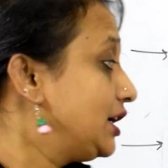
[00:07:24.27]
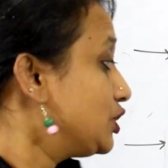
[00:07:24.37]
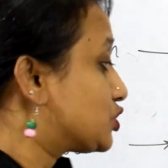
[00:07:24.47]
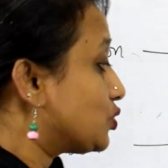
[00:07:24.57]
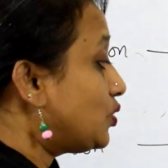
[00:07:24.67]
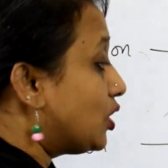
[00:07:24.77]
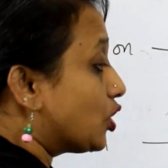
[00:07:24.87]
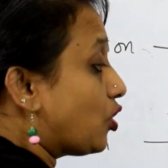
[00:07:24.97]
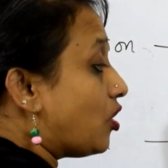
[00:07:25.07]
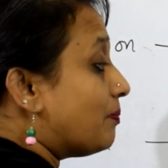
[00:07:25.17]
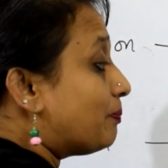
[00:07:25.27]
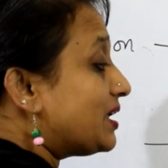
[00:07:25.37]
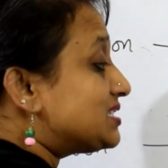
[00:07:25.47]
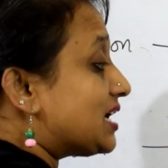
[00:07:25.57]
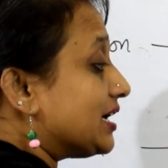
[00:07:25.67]
So,
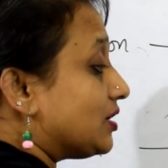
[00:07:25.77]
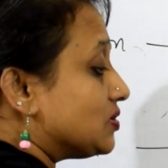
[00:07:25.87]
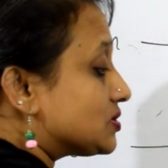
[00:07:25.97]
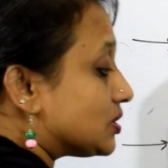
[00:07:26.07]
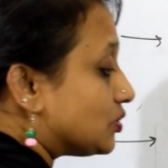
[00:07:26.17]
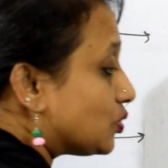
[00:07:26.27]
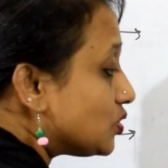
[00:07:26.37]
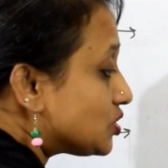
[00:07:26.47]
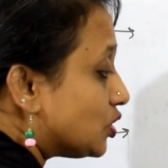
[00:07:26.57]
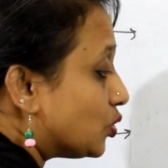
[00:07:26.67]
complex ions are those